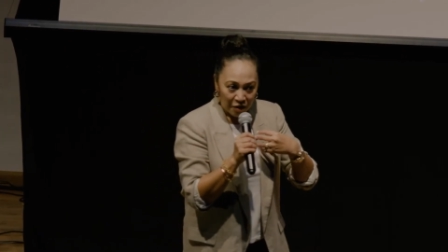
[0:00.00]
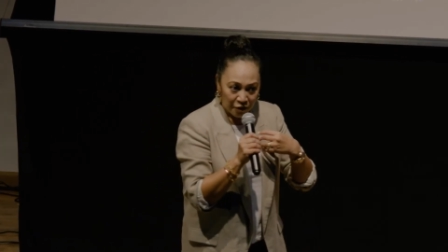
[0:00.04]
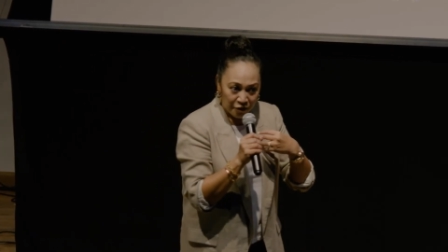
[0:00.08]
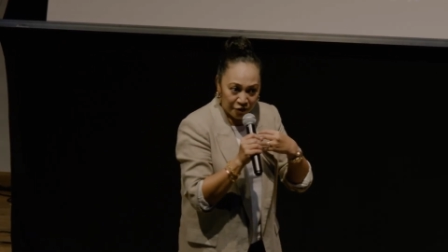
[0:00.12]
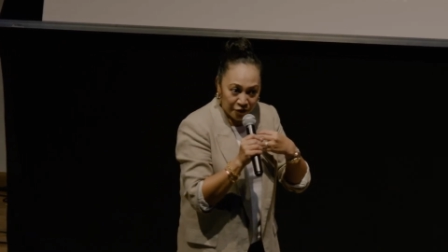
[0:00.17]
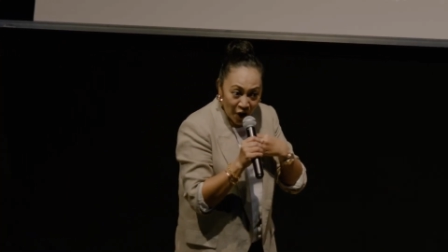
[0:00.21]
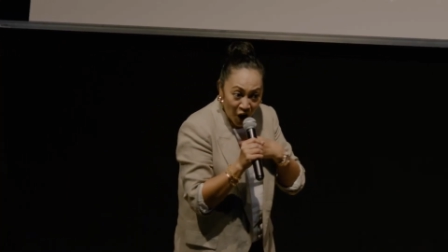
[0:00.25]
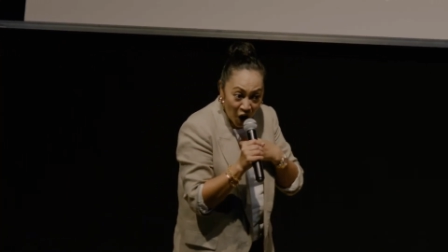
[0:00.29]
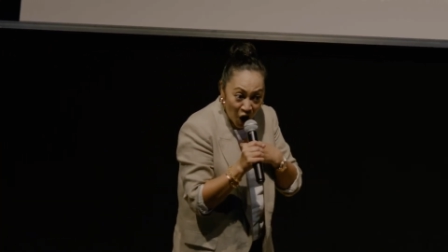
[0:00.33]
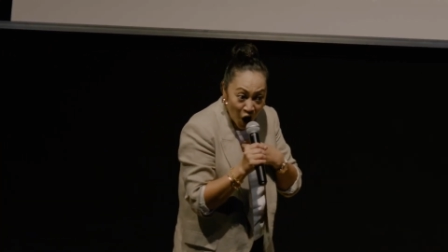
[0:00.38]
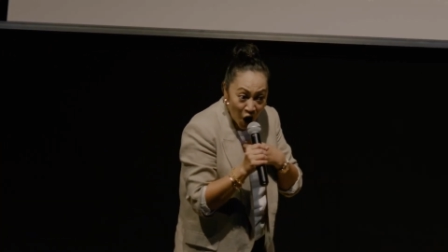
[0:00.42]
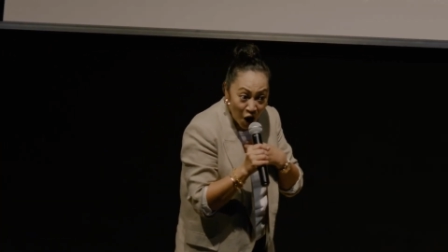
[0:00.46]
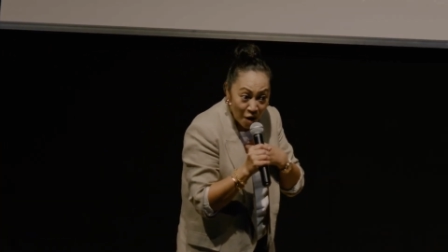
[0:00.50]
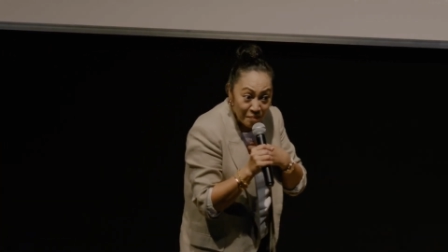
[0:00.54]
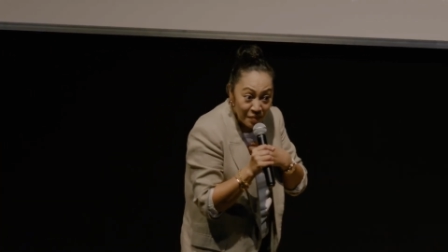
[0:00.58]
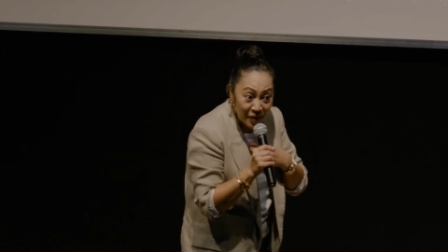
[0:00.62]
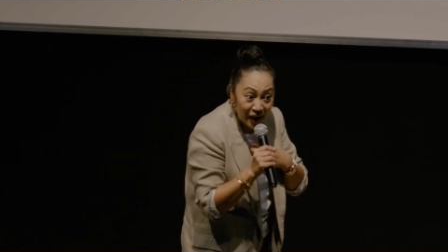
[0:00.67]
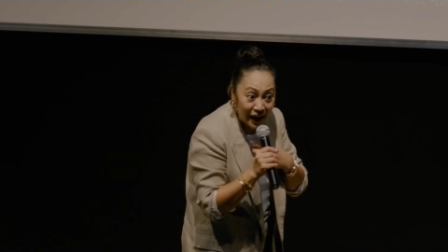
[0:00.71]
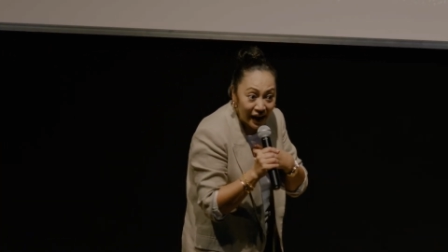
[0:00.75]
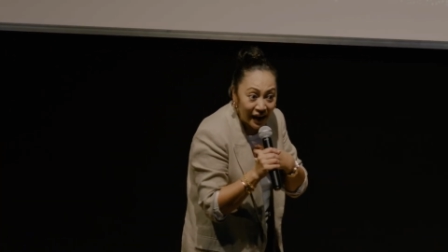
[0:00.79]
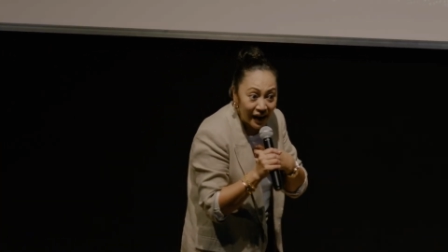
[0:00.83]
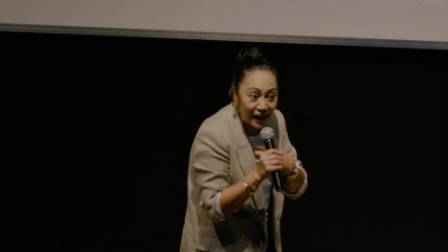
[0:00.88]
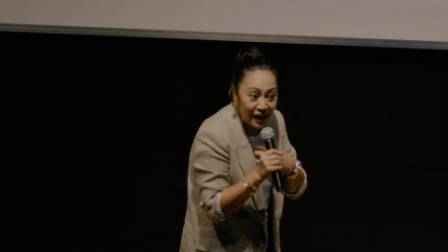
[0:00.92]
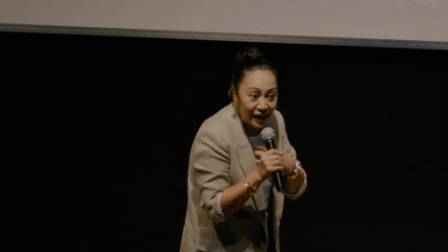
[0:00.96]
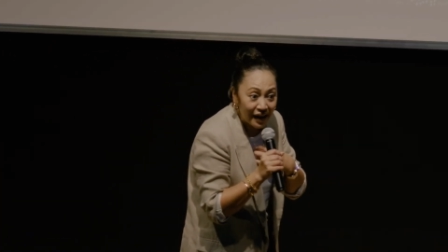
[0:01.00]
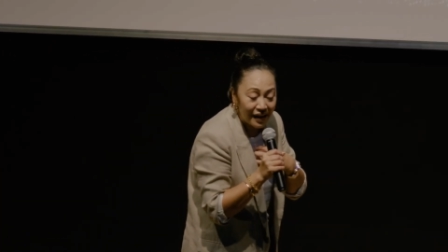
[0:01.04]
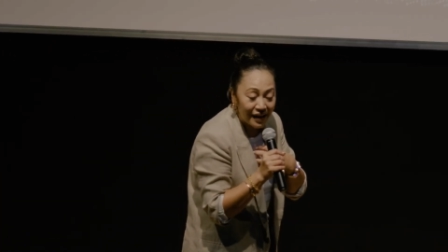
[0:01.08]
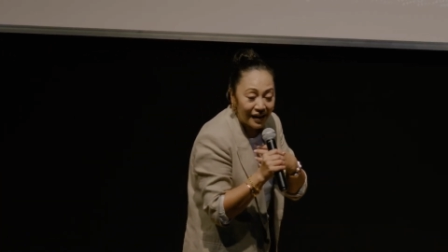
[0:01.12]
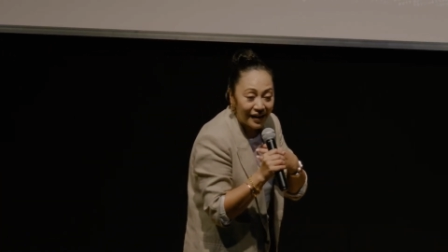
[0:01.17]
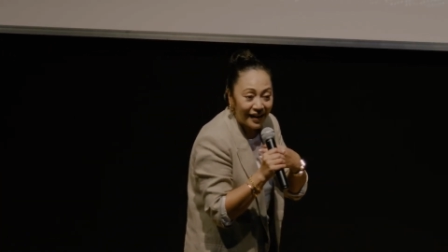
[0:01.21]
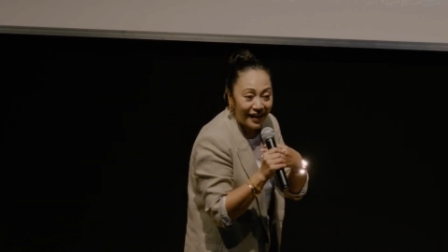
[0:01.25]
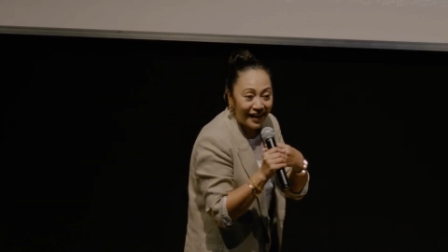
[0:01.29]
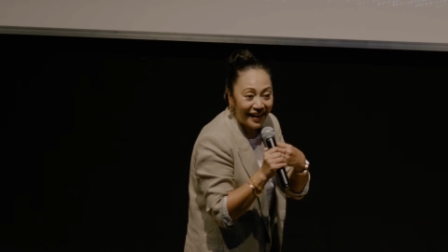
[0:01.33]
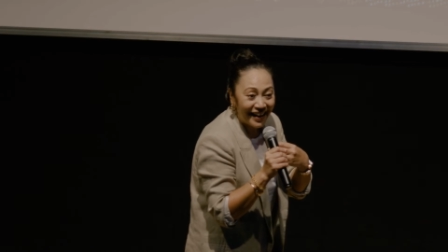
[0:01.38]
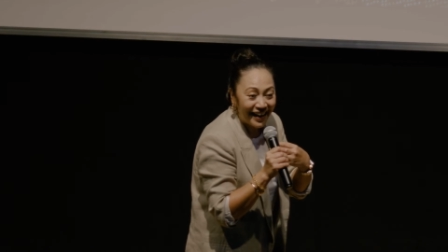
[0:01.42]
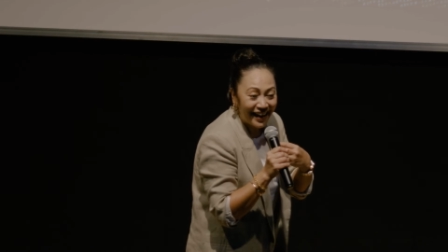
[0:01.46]
from
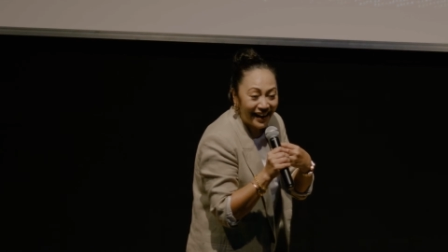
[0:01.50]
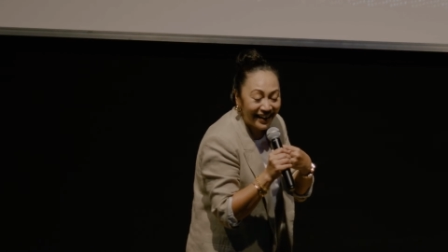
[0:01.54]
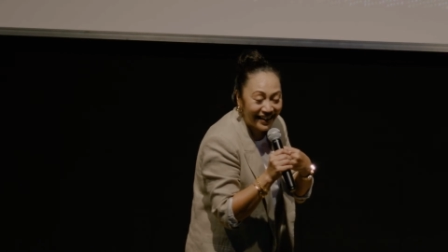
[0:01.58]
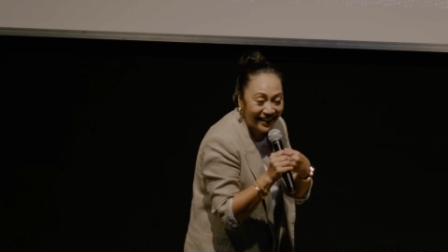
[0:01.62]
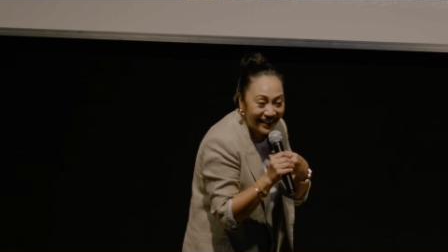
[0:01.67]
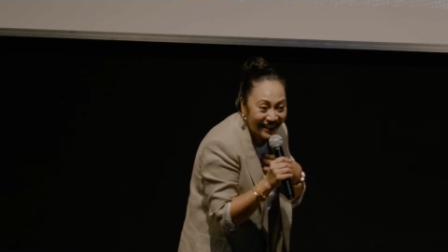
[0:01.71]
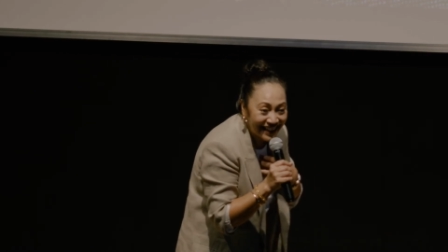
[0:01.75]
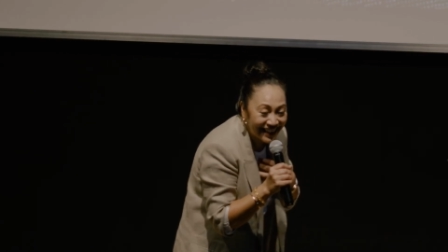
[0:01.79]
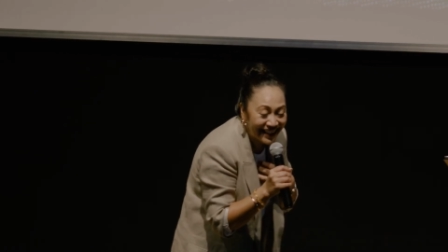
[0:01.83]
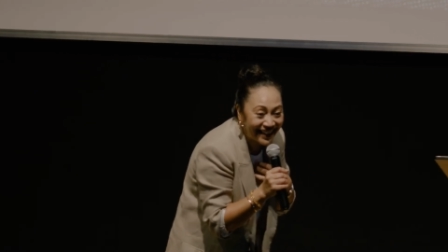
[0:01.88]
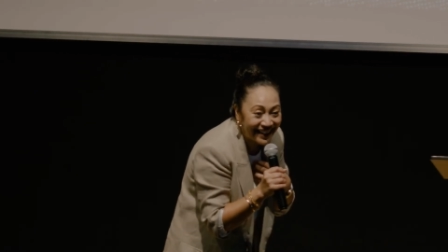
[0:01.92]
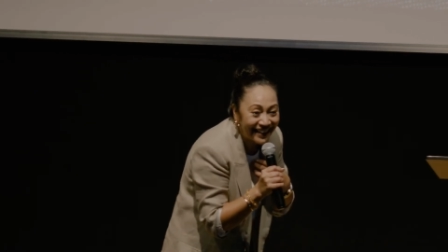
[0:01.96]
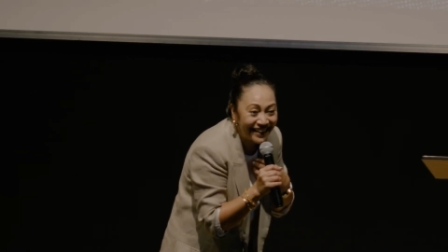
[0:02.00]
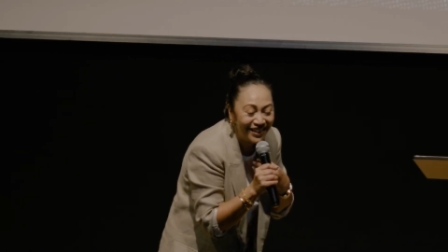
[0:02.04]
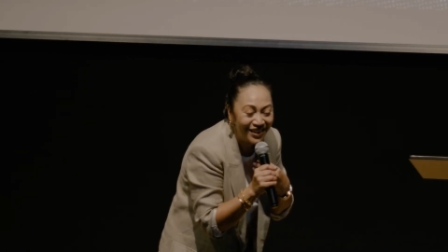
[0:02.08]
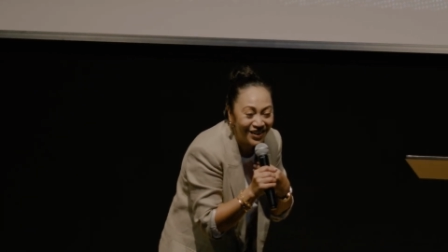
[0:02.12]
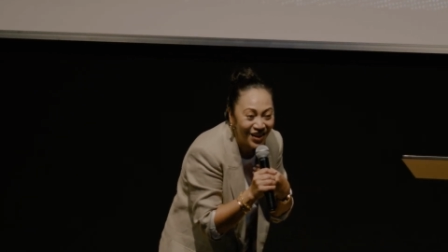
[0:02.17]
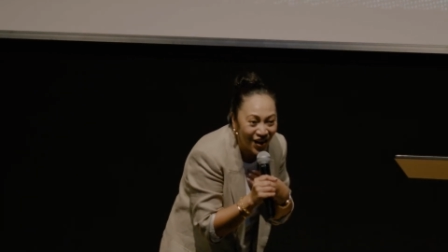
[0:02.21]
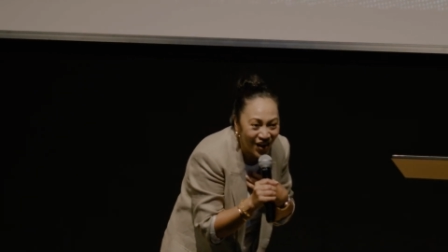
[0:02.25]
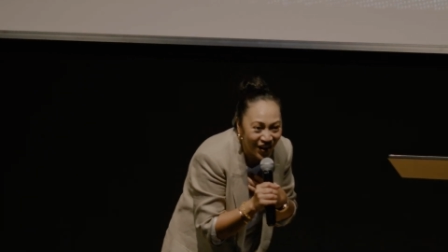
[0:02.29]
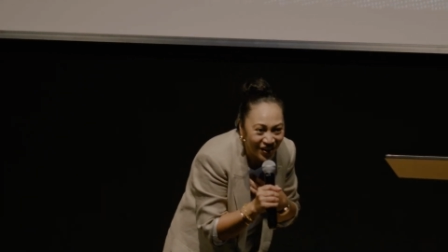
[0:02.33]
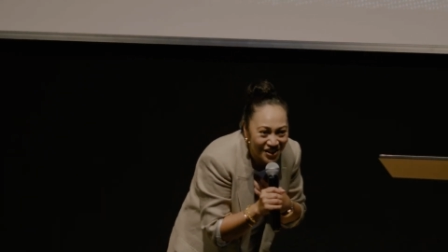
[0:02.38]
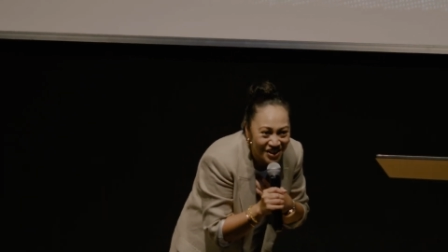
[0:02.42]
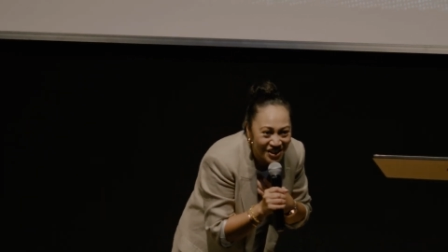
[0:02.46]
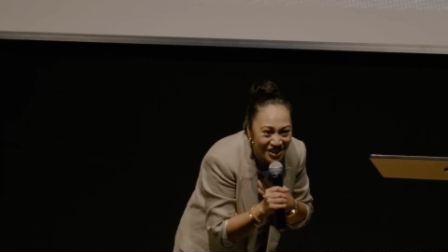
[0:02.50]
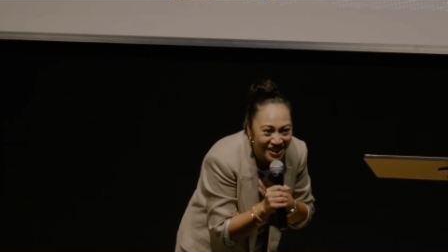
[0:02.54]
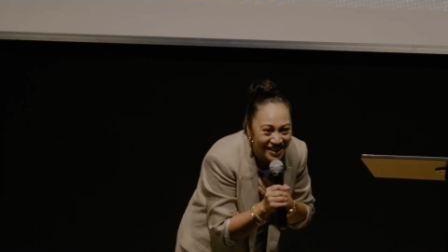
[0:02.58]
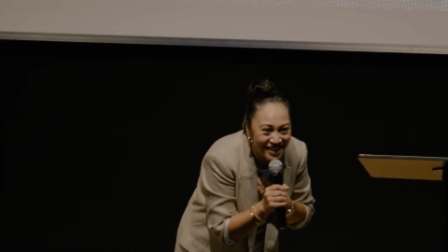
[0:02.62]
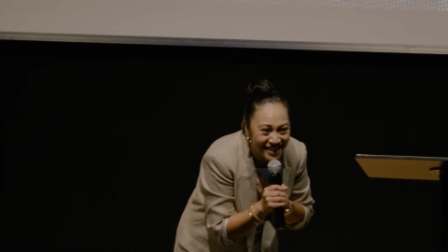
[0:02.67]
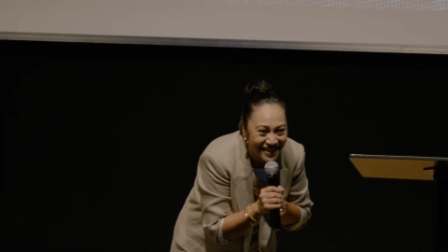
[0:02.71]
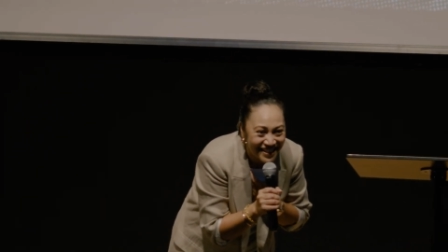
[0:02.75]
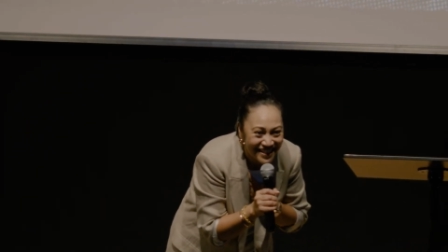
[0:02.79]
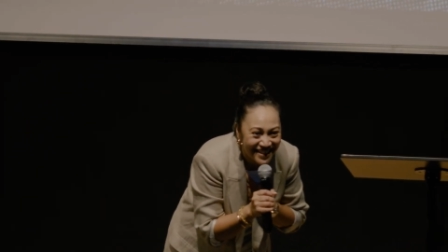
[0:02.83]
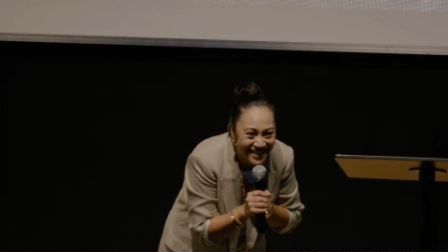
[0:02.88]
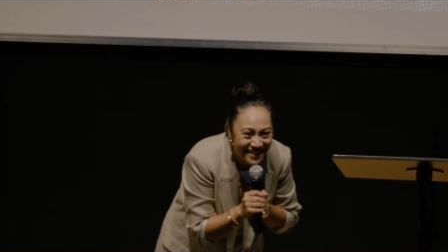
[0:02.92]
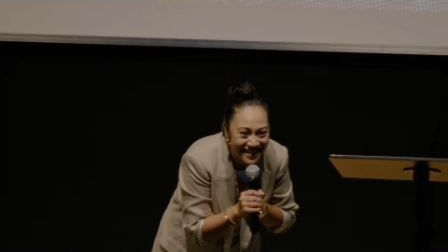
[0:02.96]
a clean
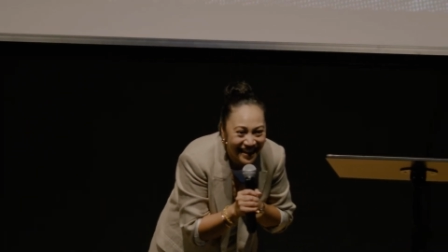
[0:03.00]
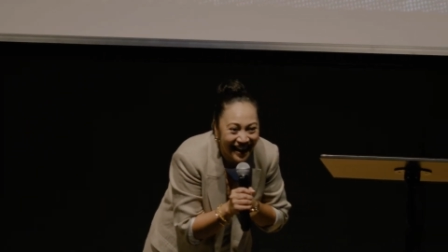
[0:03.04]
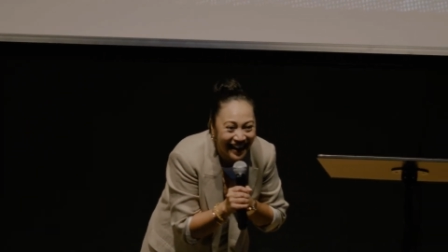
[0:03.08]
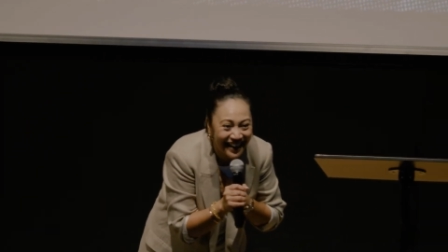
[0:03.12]
conscience.